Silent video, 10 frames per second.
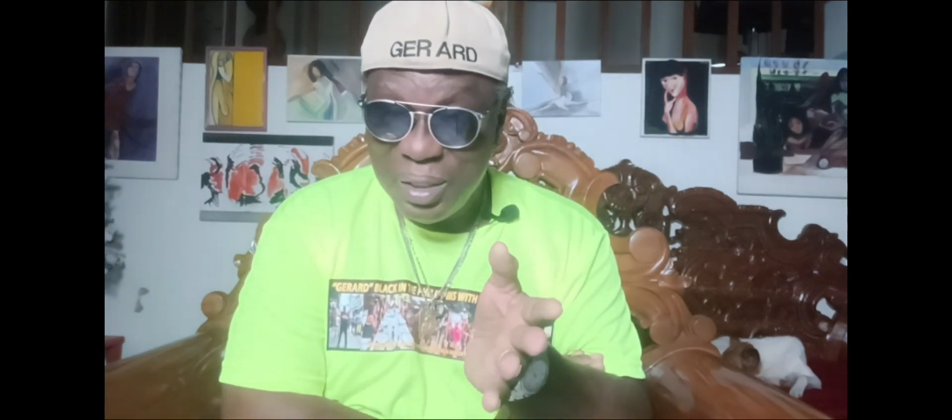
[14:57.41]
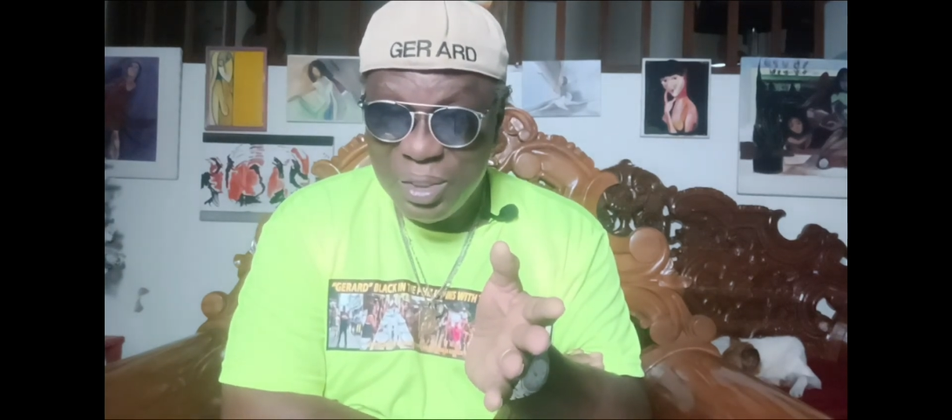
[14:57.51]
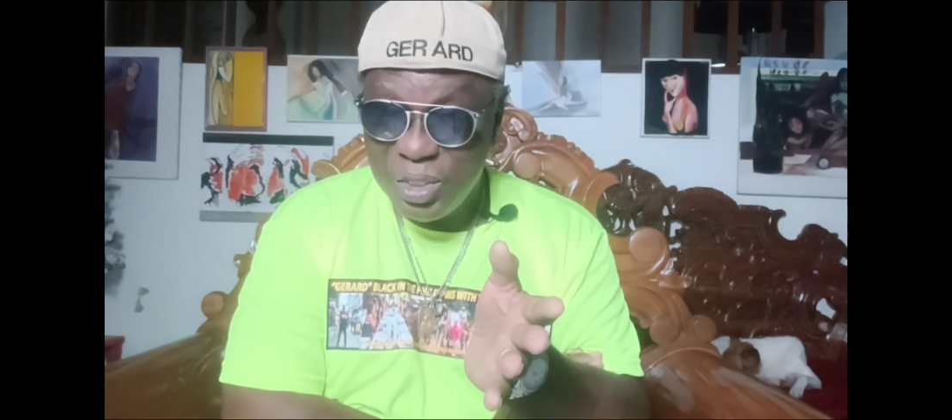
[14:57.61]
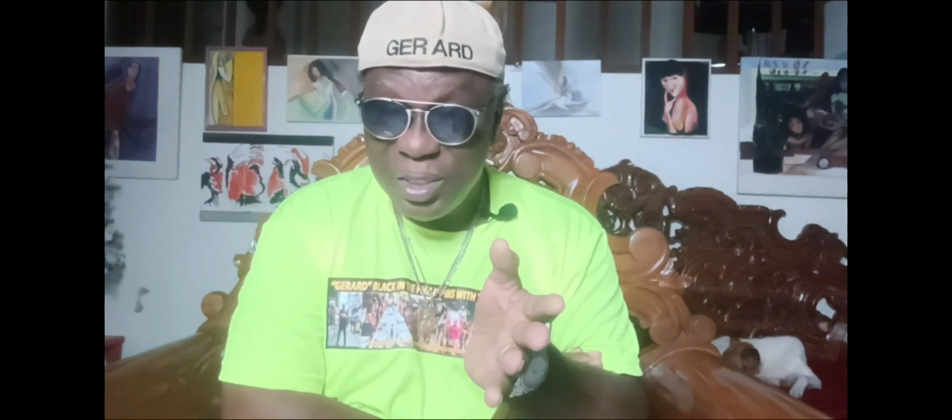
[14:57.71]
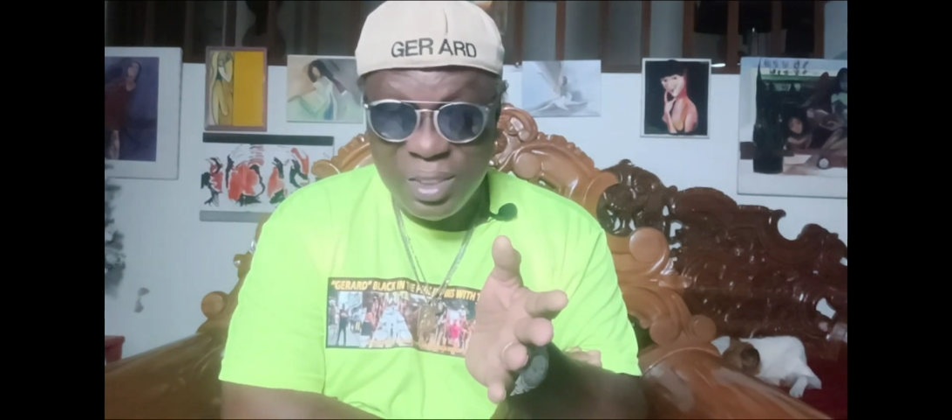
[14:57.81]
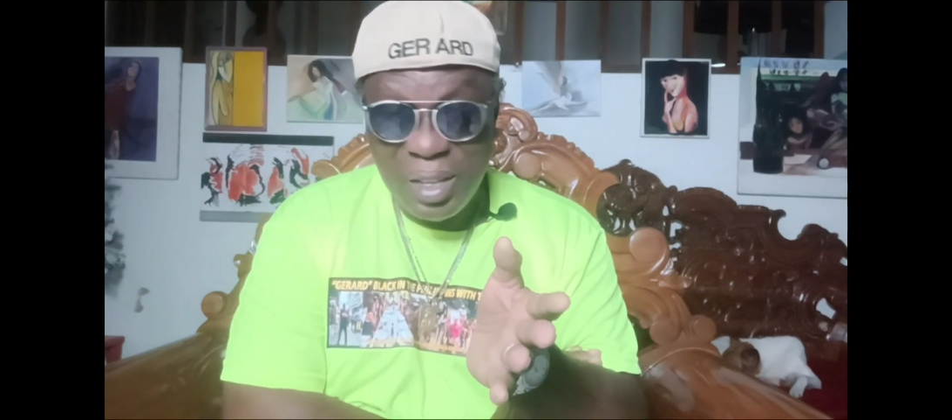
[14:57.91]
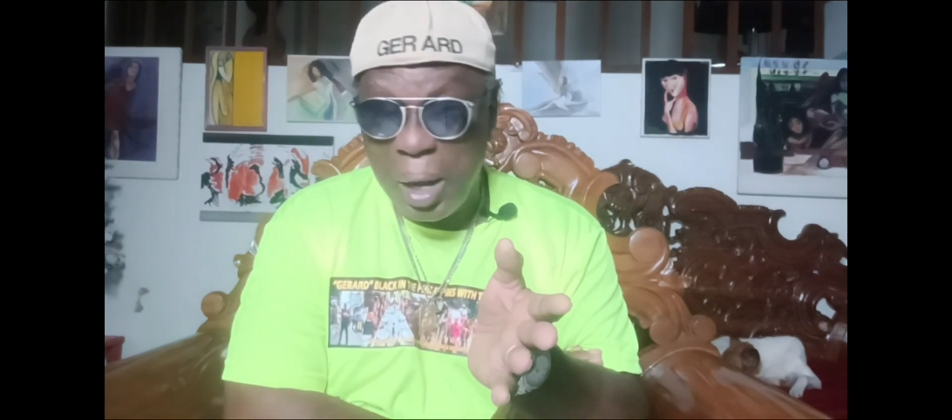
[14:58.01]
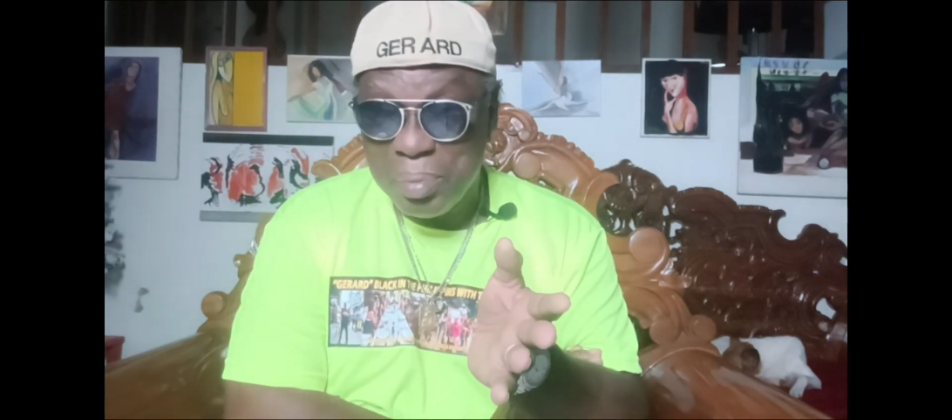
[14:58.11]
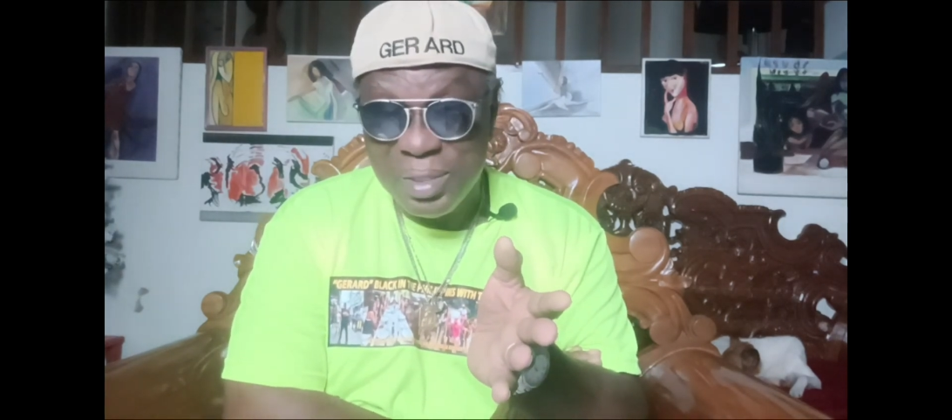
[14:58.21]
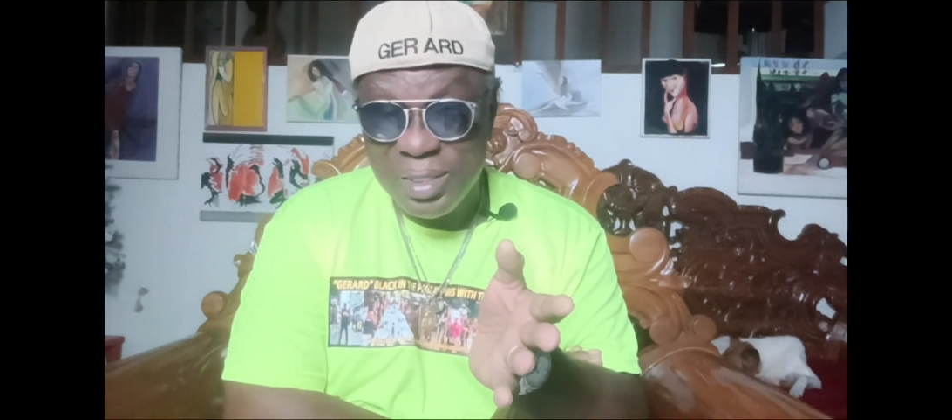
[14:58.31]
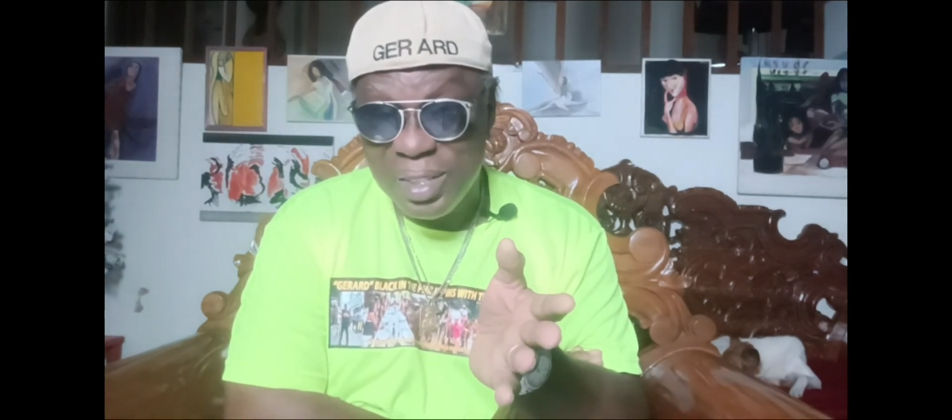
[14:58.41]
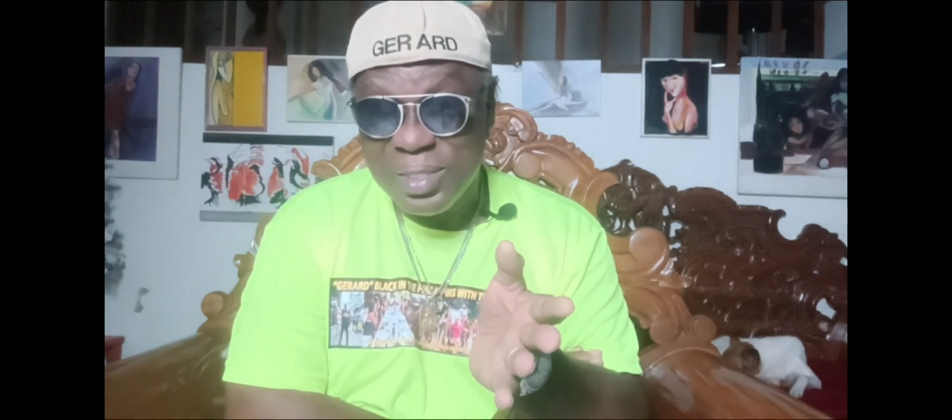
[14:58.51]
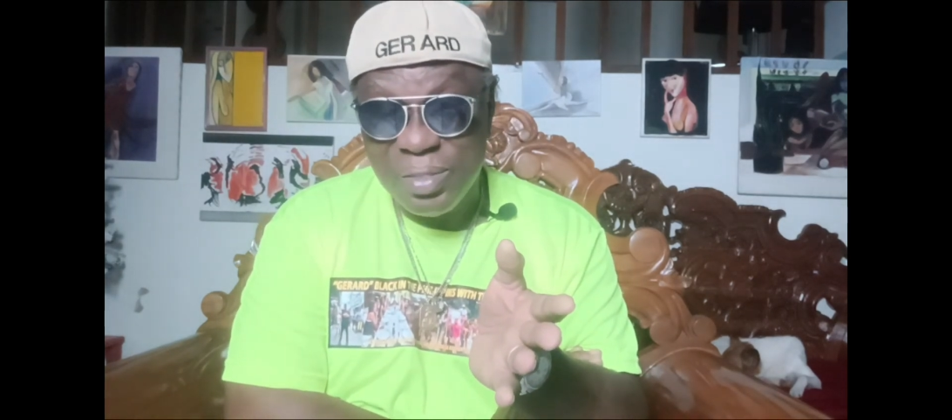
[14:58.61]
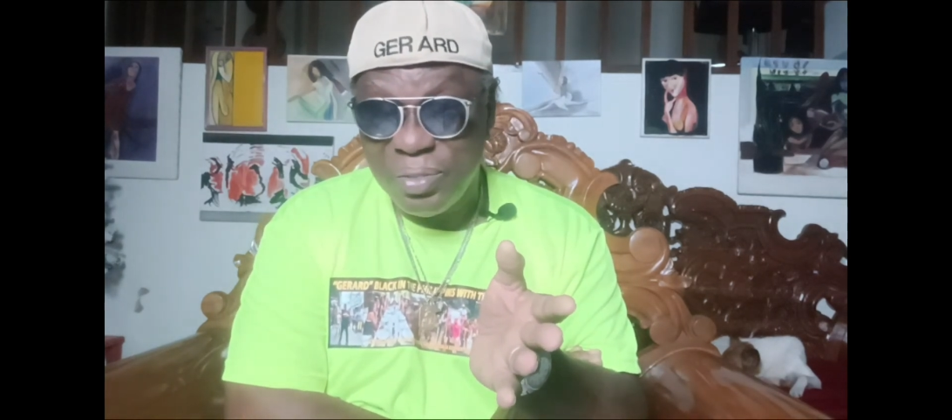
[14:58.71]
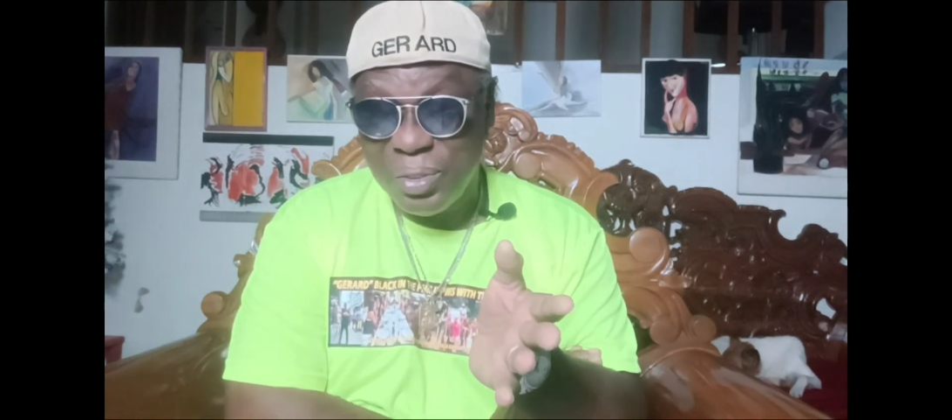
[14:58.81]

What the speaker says: she stops and does it